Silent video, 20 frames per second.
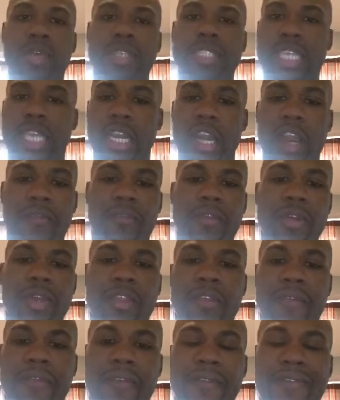going to stay in here for
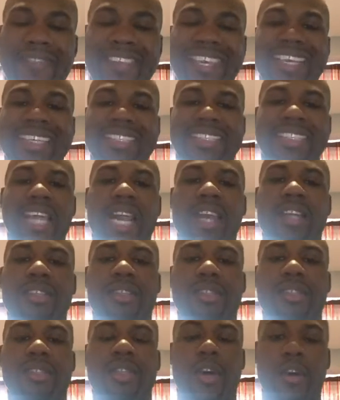another 15
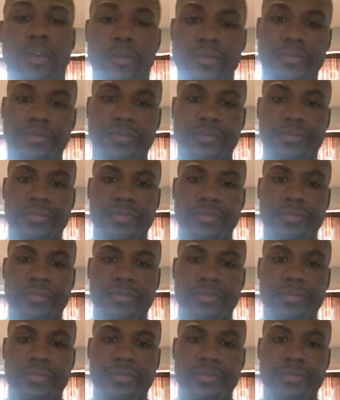seconds or so.